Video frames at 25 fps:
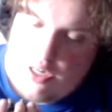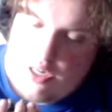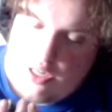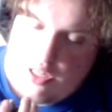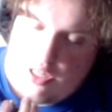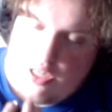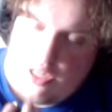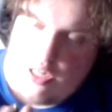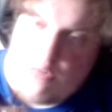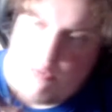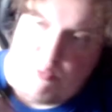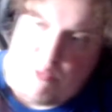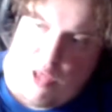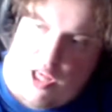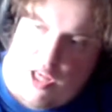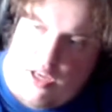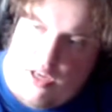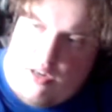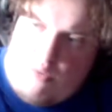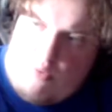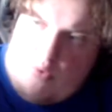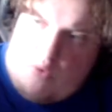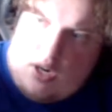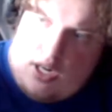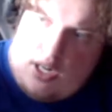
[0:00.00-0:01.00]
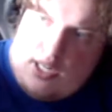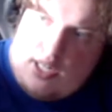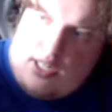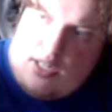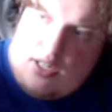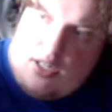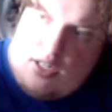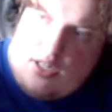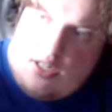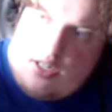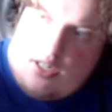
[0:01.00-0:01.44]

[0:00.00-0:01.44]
European one.